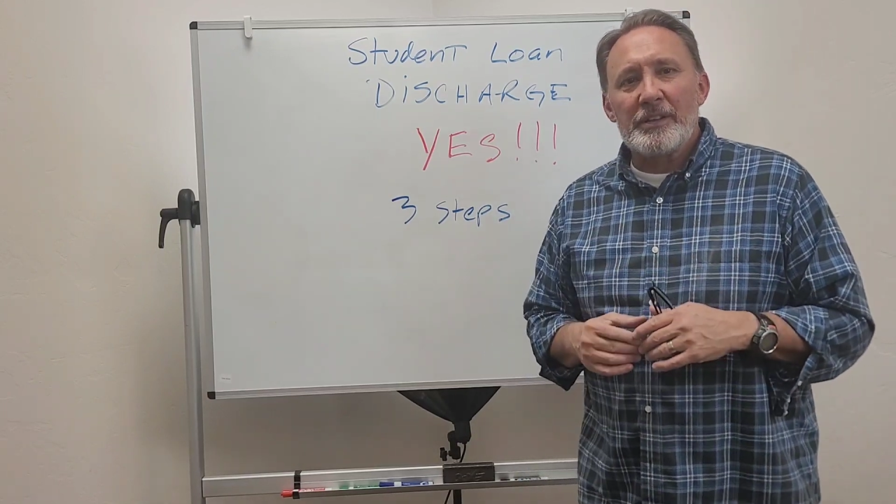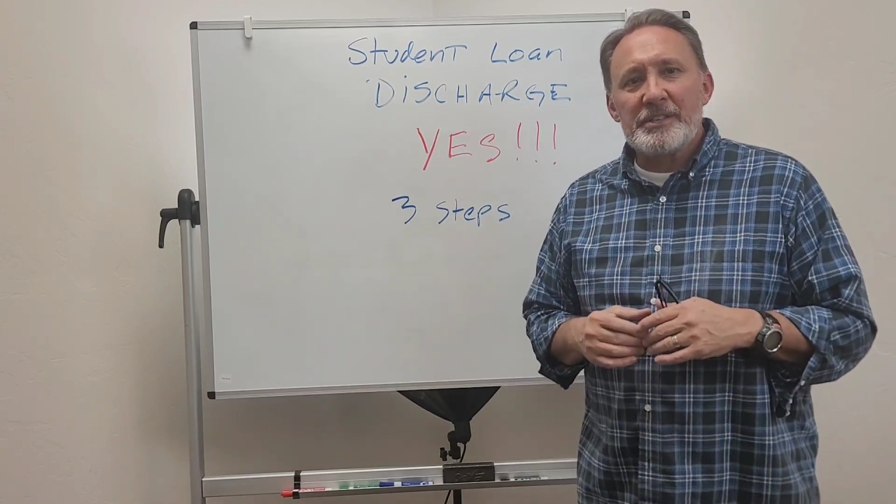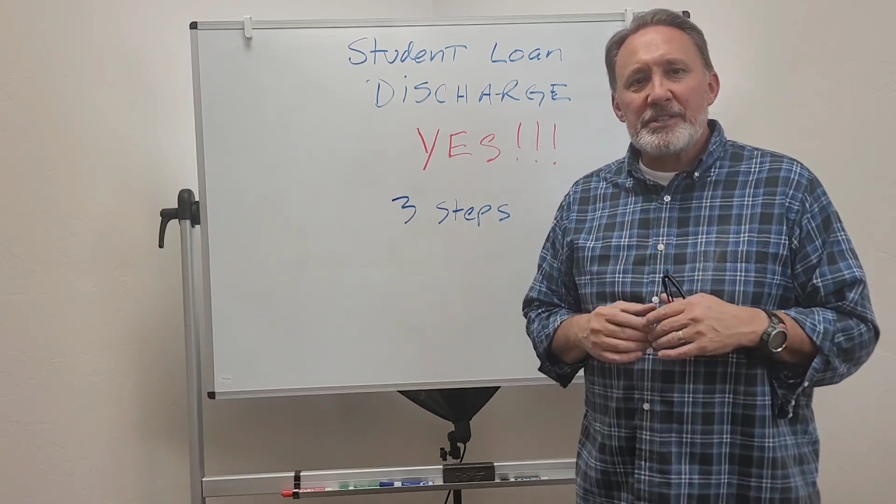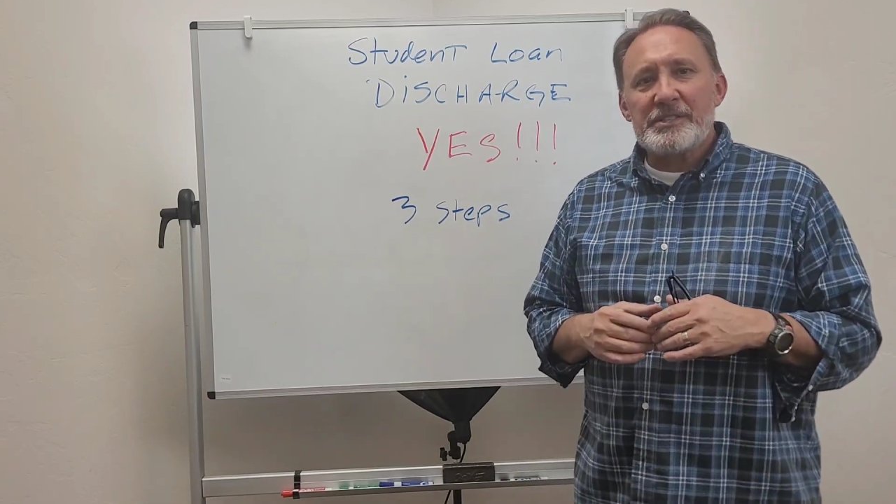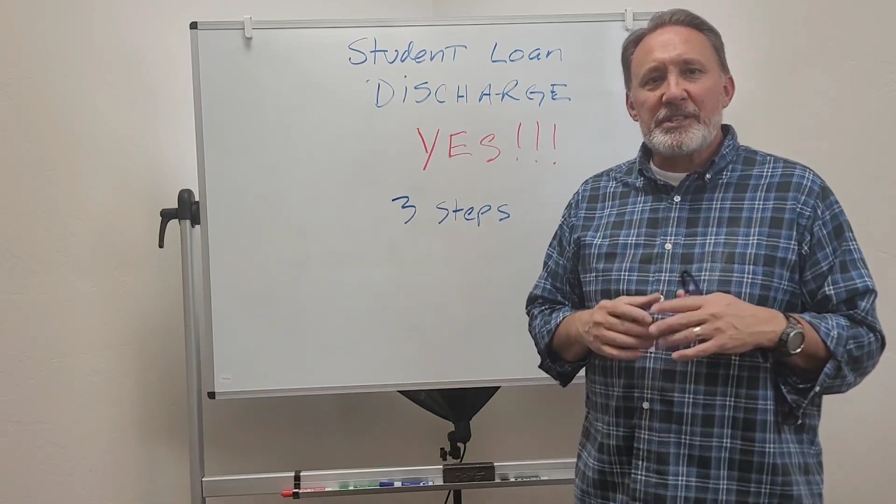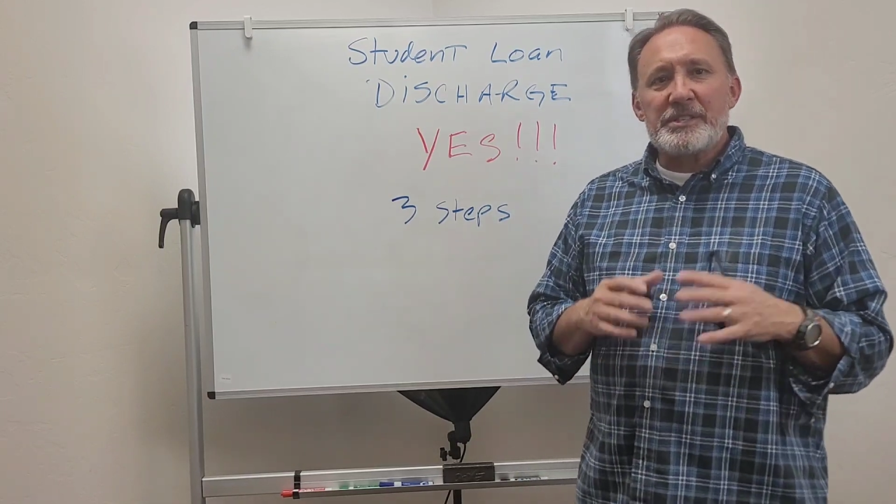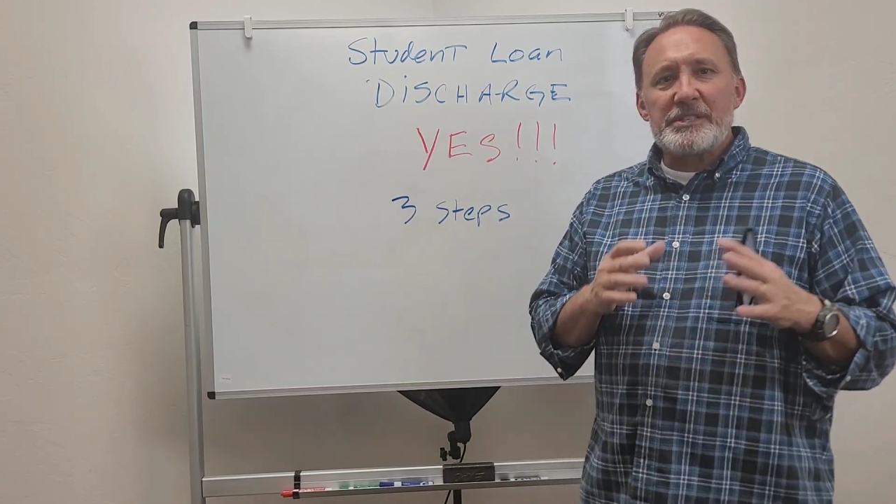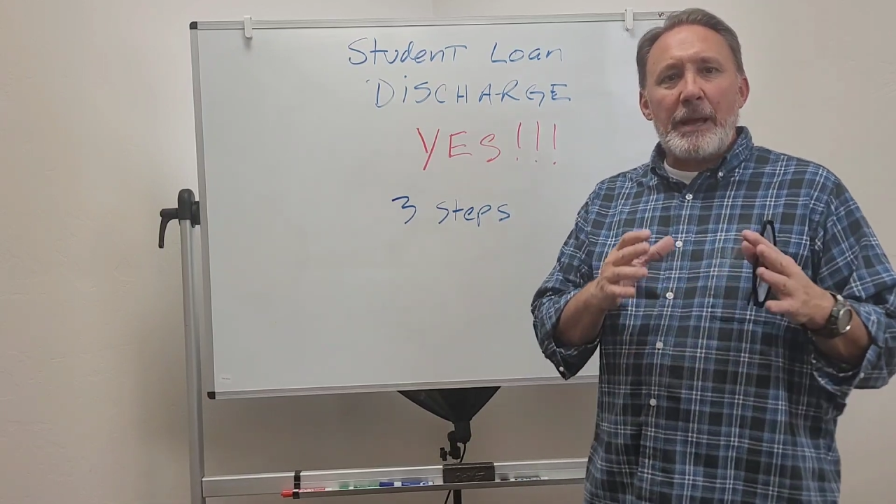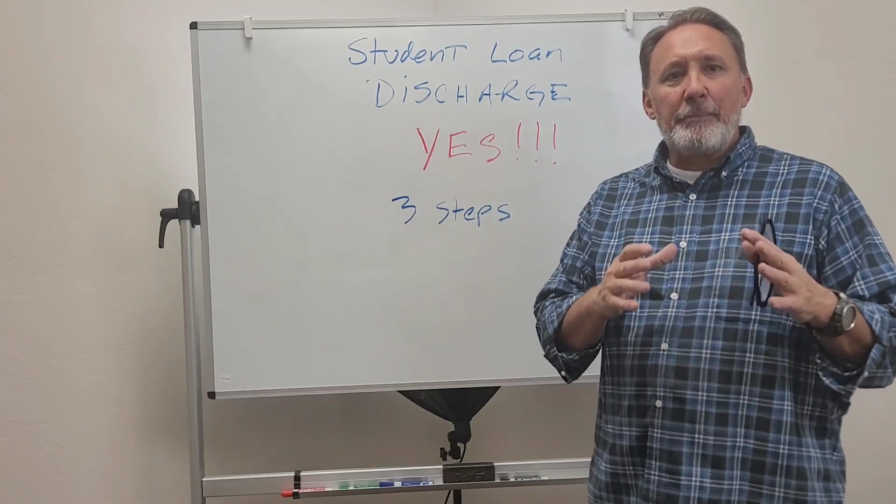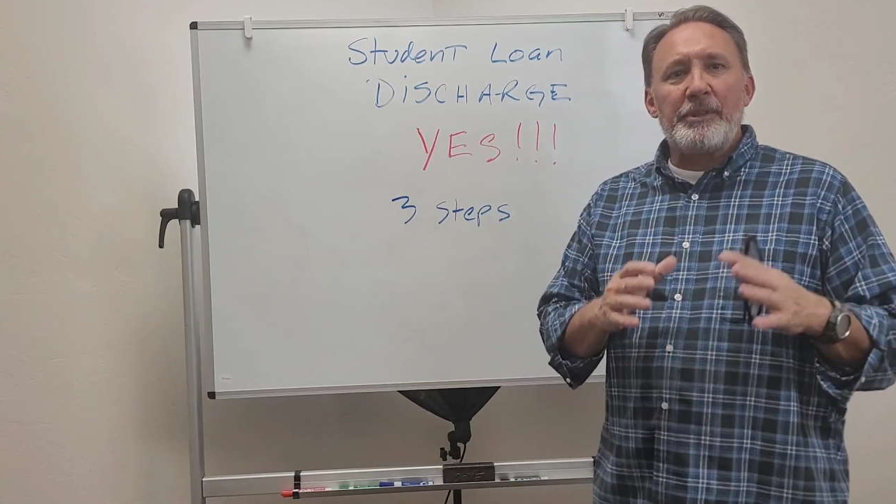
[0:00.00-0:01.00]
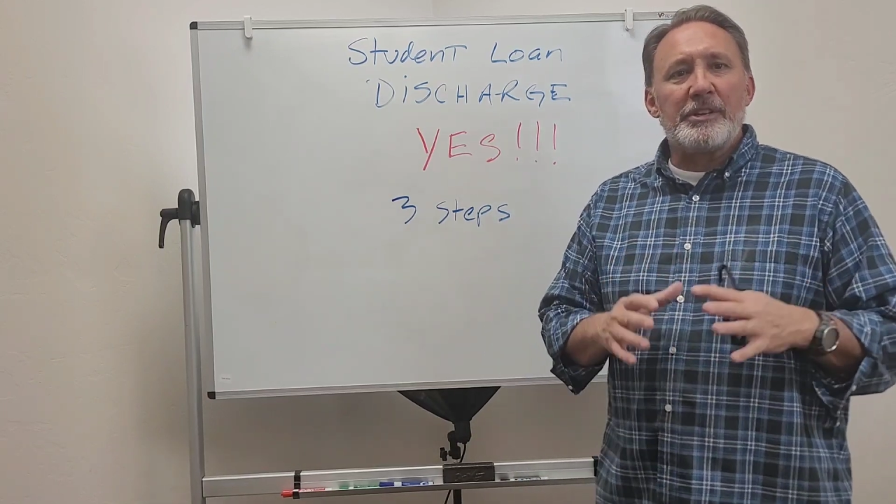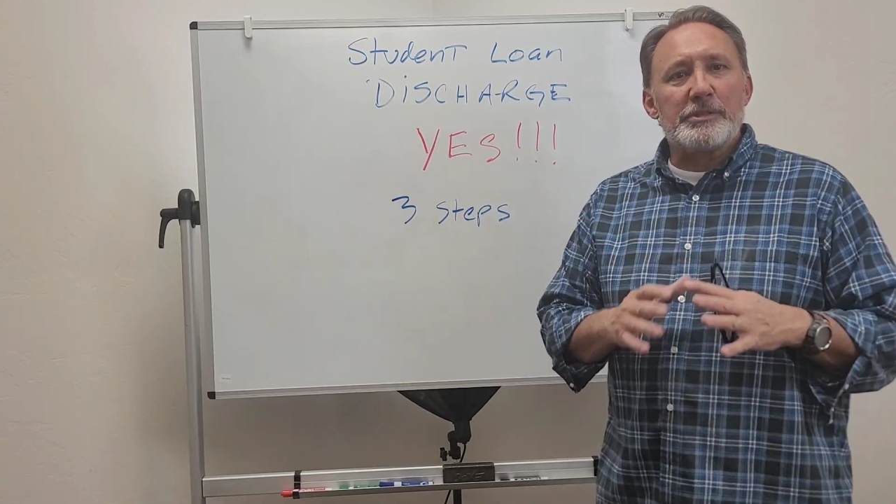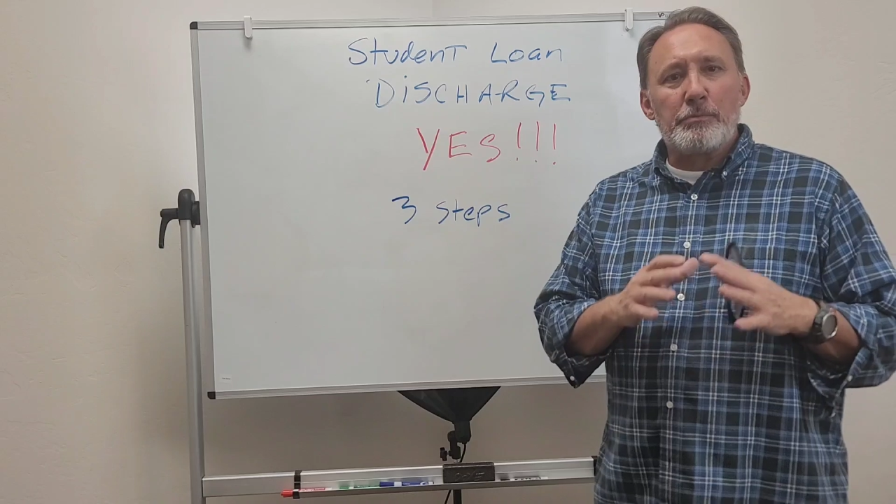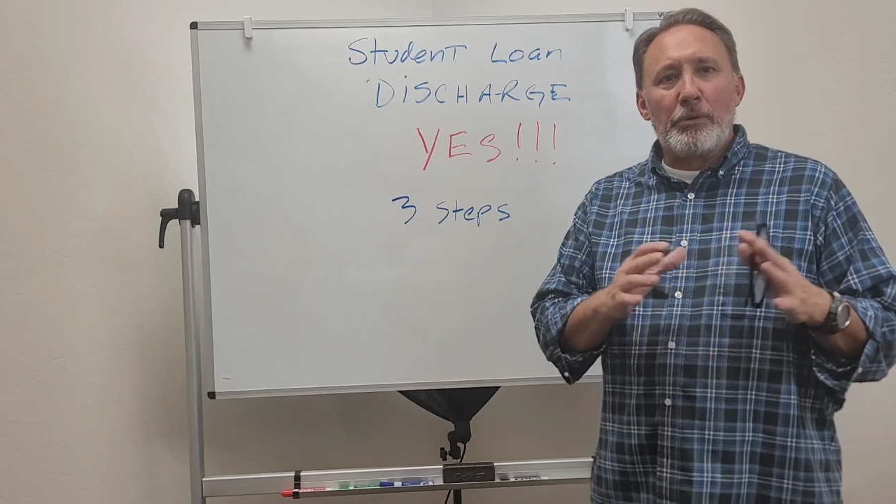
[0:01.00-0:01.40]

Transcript: and this is the step that is